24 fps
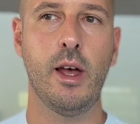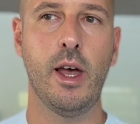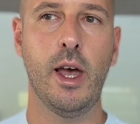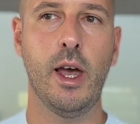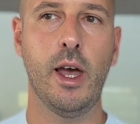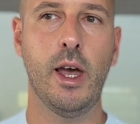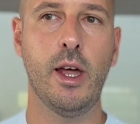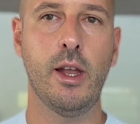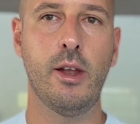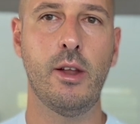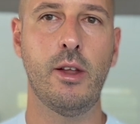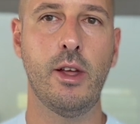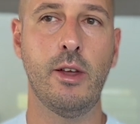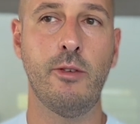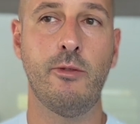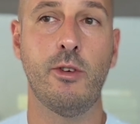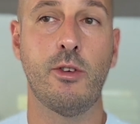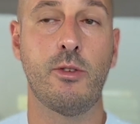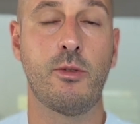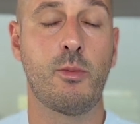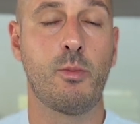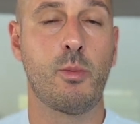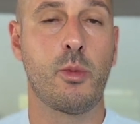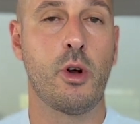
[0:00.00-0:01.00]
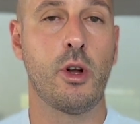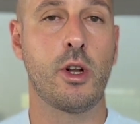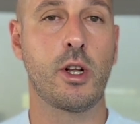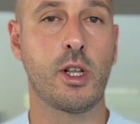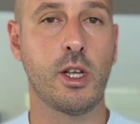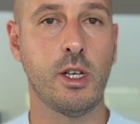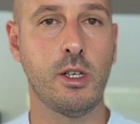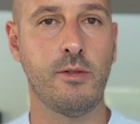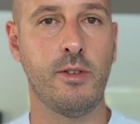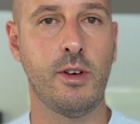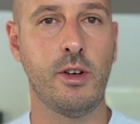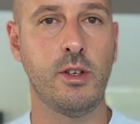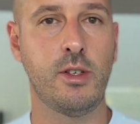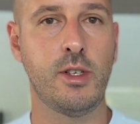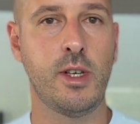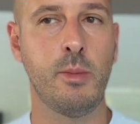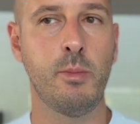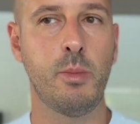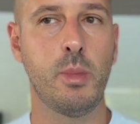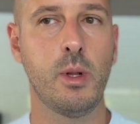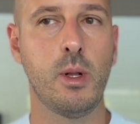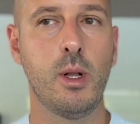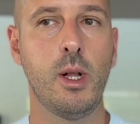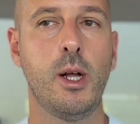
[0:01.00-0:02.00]
and if your product is very
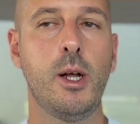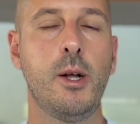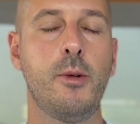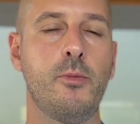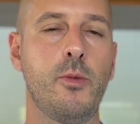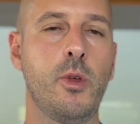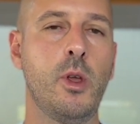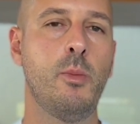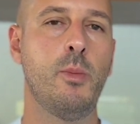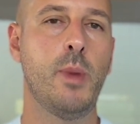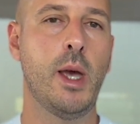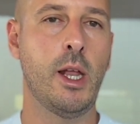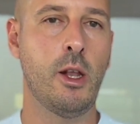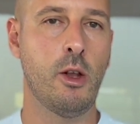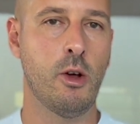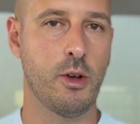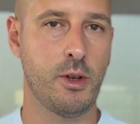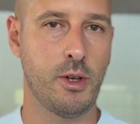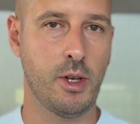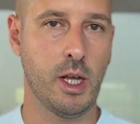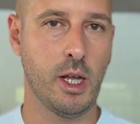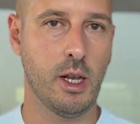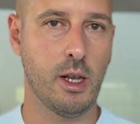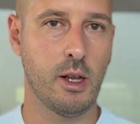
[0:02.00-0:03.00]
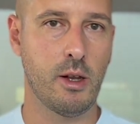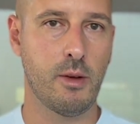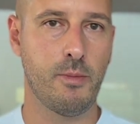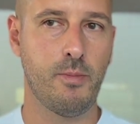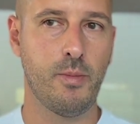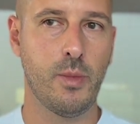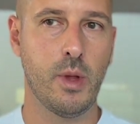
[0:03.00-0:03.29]
simple, you may not need it.